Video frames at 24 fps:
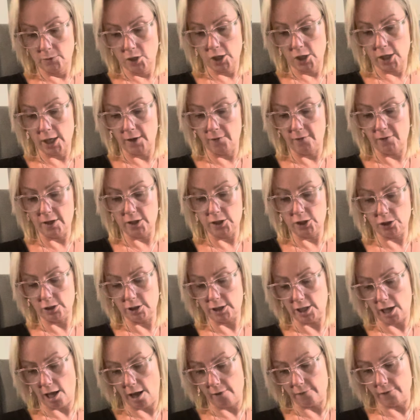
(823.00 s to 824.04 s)
Convince
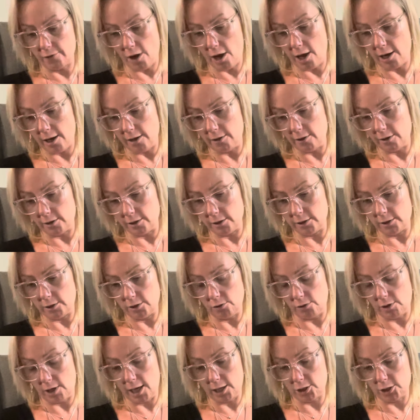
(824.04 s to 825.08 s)
yourself, not others. You
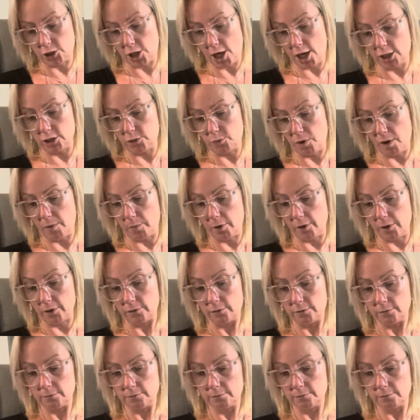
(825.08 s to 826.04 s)
can't change people.